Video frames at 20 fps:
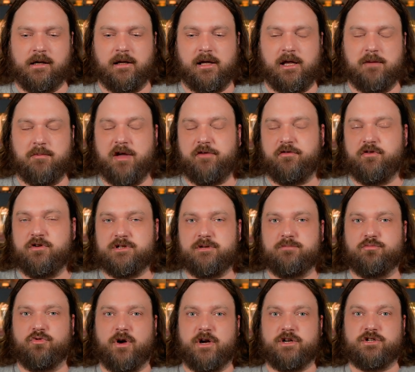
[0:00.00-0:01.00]
and my first
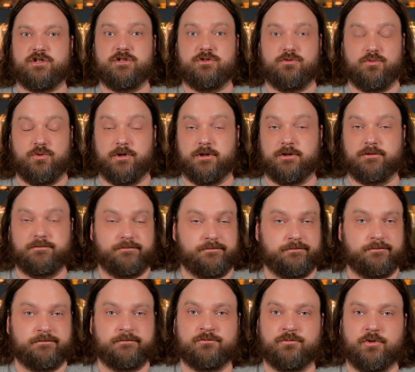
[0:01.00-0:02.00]
impressions were
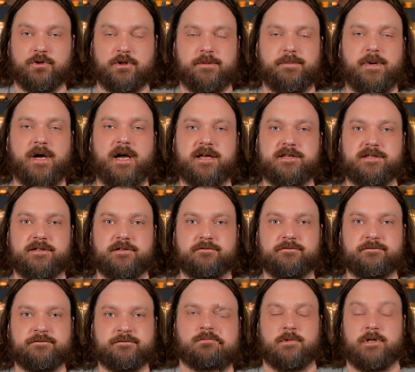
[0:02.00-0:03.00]
really
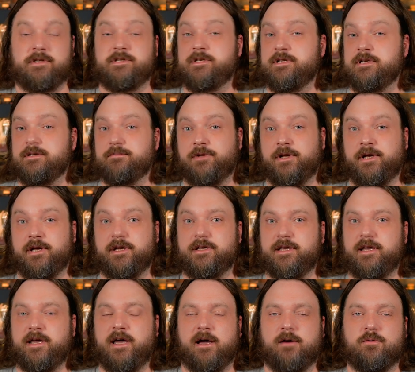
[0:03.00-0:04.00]
positive. It seemed like,
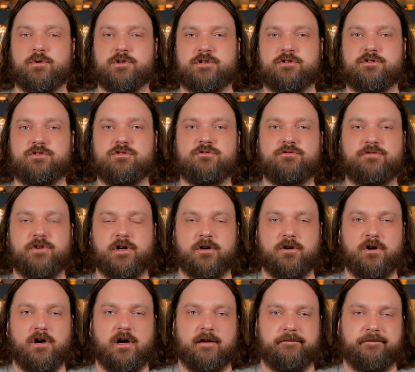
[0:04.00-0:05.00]
yeah, I wasn't too
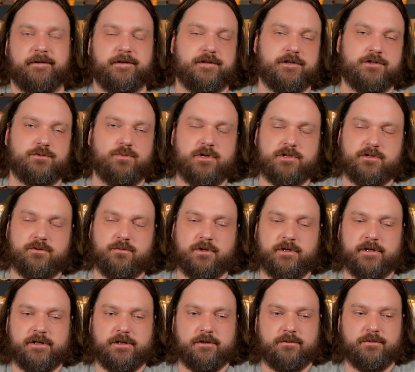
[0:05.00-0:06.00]
far off, that this was a
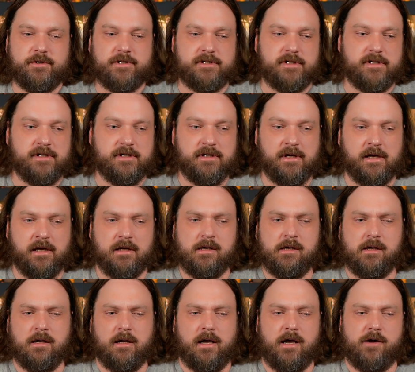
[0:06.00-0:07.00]
really good whiskey.
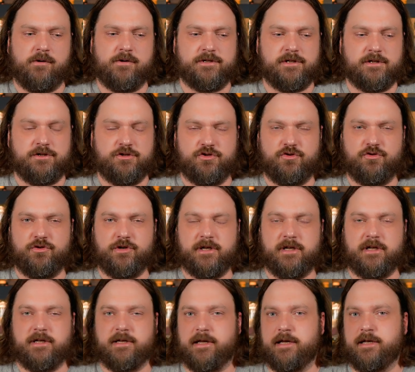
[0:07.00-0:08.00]
I was enjoying
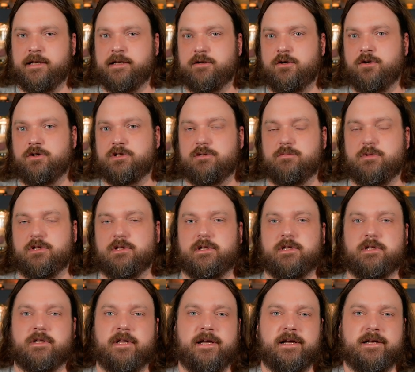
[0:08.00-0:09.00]
it, and it ultimately
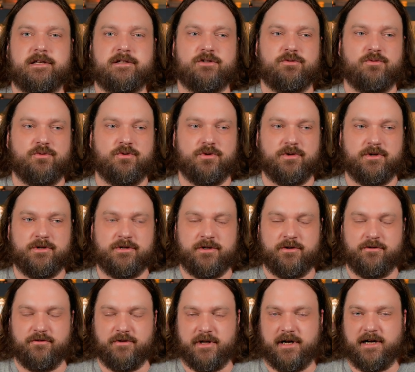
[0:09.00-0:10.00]
led towards,
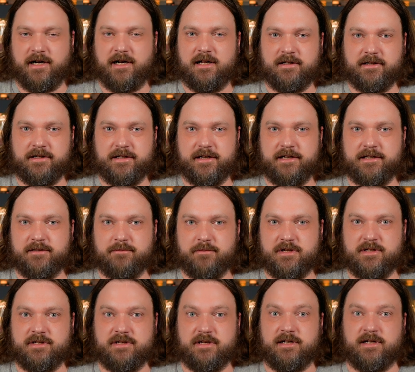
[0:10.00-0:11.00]
over the holidays,
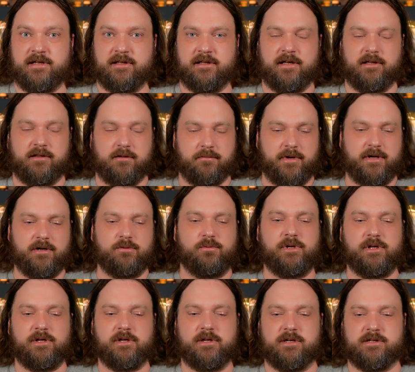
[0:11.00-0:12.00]
me saying that the
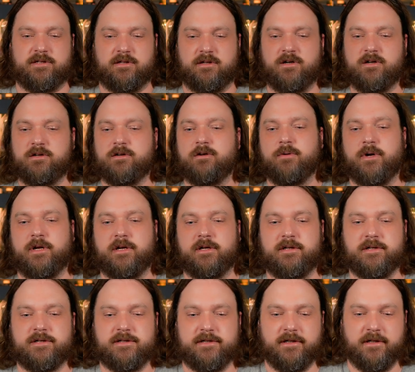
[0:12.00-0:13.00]
Benriach is an underrated
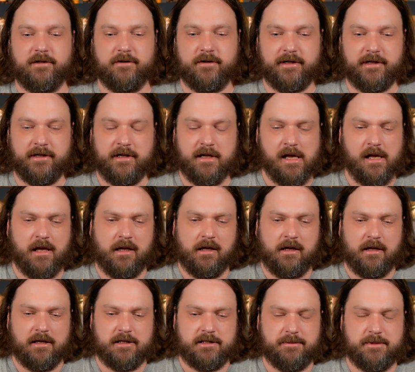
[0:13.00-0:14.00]
distillery,
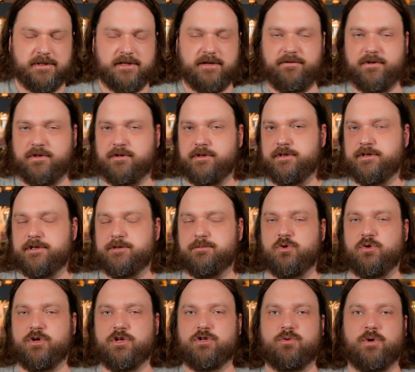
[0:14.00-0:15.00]
and specifically the
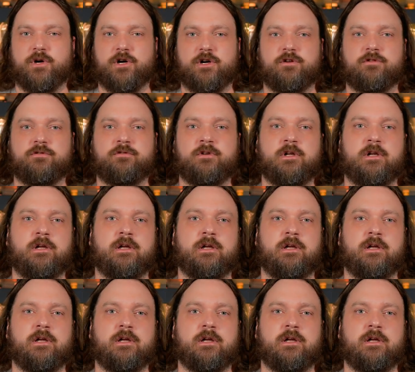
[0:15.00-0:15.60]
Smoky 12